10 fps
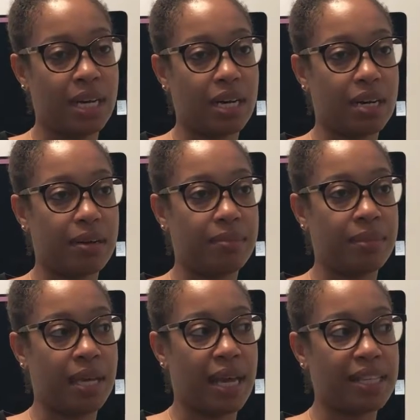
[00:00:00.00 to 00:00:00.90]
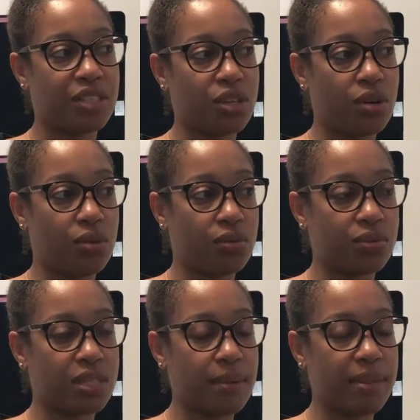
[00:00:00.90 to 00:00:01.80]
And
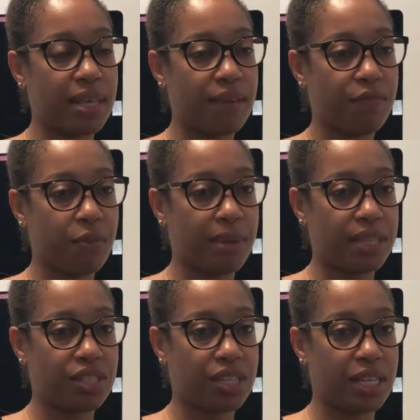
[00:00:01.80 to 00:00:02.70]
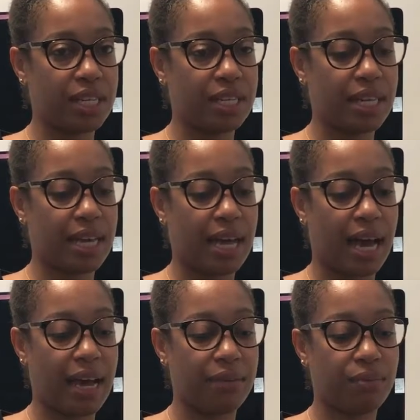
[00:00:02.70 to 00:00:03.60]
so some of the information that
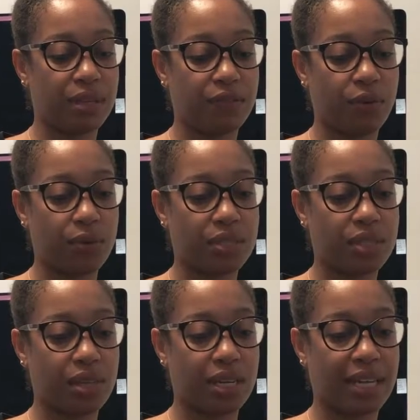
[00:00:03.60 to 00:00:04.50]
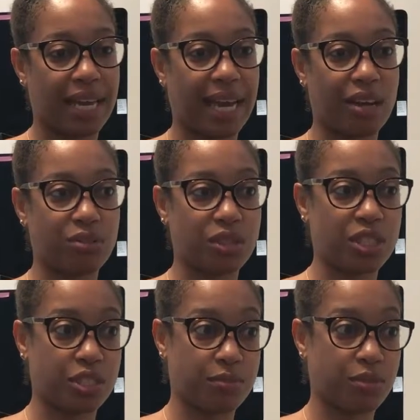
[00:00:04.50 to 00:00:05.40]
I really focus on, like how do
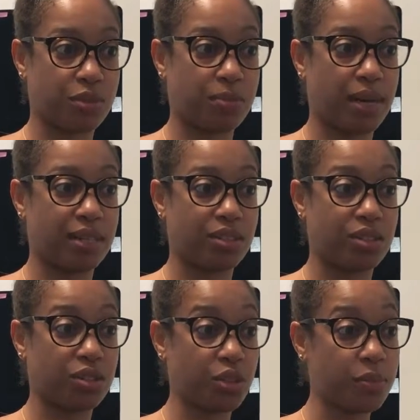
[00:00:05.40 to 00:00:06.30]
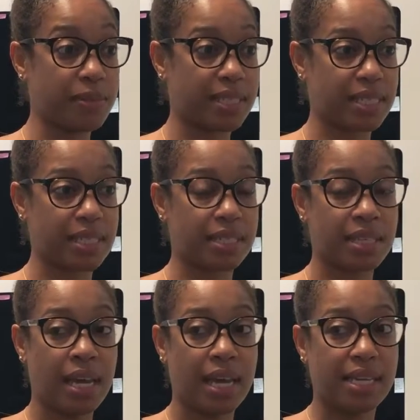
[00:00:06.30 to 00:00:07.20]
systems respond to
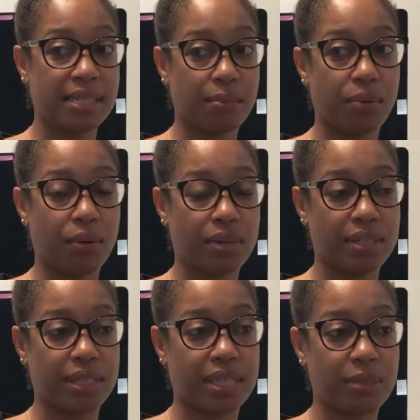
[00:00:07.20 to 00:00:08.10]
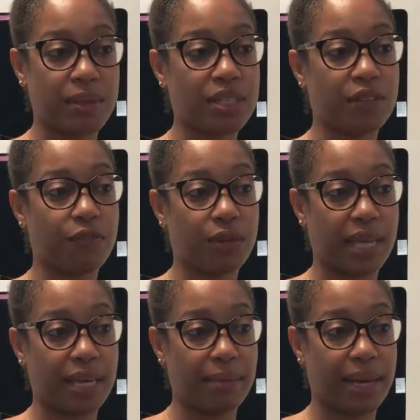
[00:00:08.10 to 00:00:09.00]
disturbances, is important, especially for
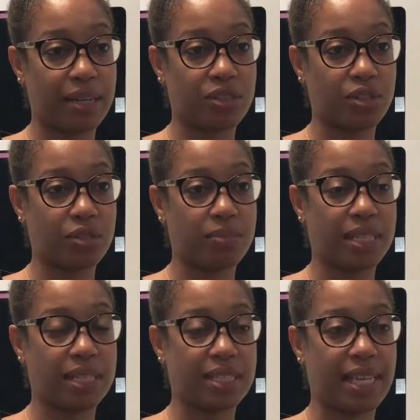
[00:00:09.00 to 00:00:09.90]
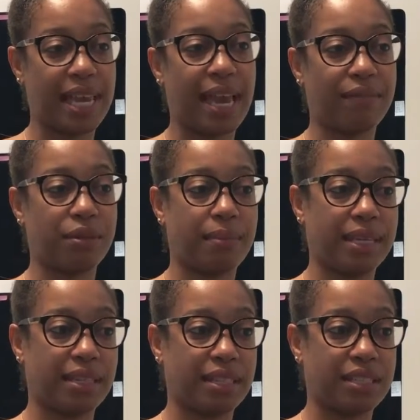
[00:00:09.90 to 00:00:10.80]
land managers, because they have to
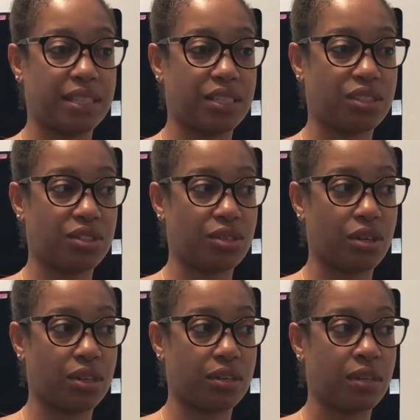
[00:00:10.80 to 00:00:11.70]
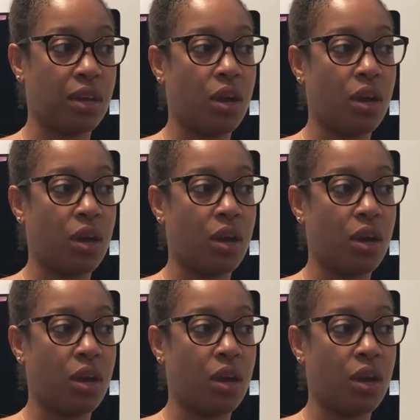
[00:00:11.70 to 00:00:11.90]
make the decisions on